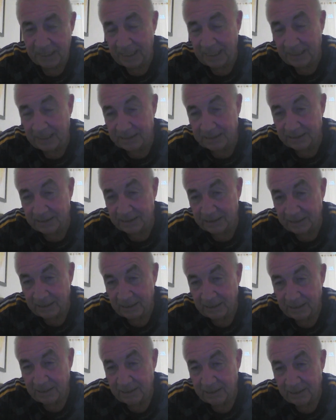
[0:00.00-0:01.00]
kids
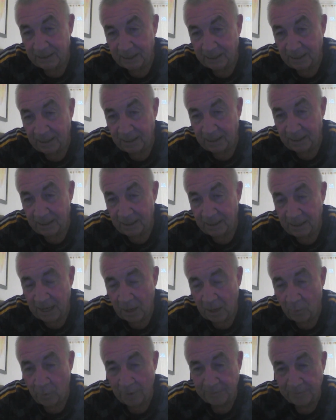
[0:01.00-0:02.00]
on
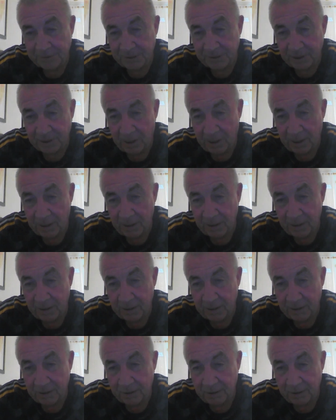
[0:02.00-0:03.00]
our website,
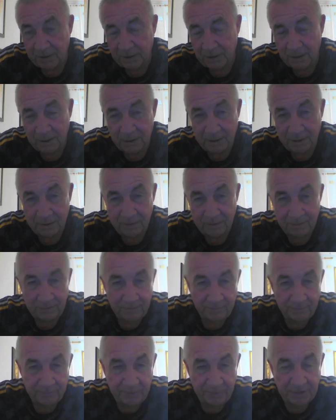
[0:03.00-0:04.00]

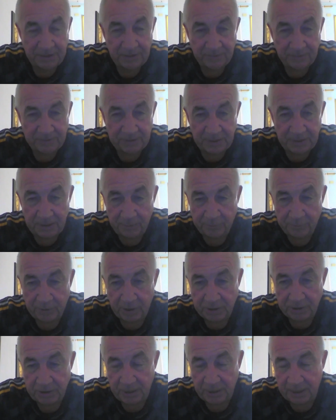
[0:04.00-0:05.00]

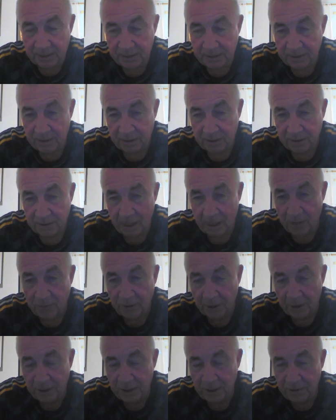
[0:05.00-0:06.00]

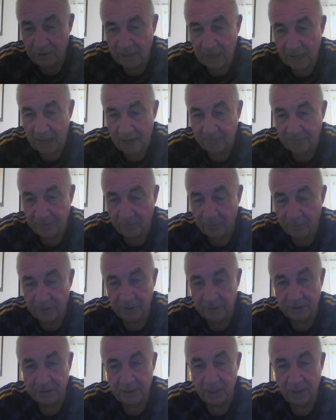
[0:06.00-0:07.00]
bcfctheproject.co.uk. If you
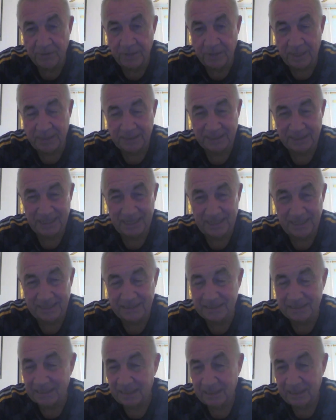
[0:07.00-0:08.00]
want to donate
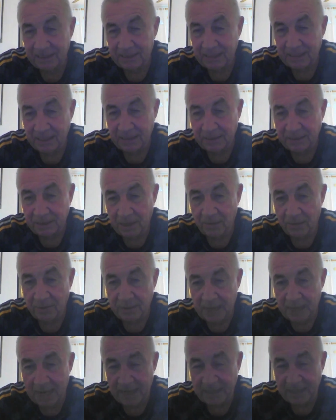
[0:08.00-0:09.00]
kits, then
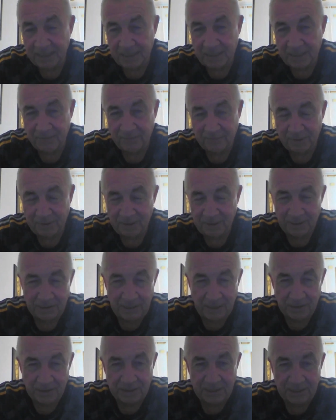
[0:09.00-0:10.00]
go on there. You
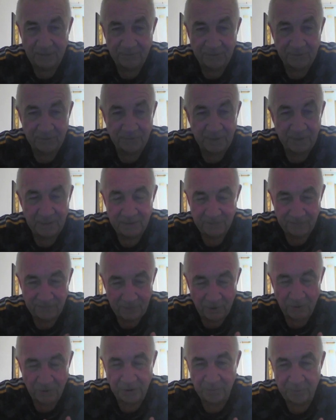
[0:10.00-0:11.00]
can let us have them
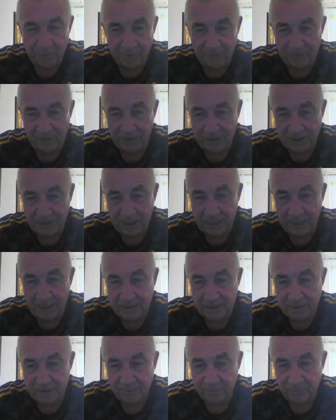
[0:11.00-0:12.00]
for underprivileged
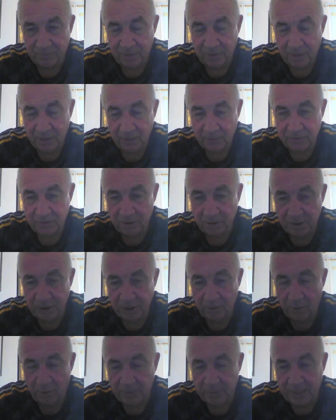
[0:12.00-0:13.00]
kids, and we're trying
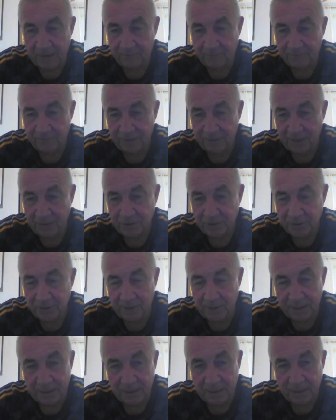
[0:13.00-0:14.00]
to do what we can for those.
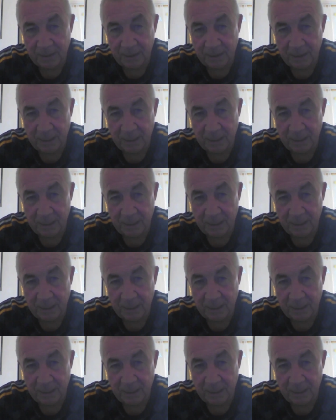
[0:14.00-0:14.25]
Our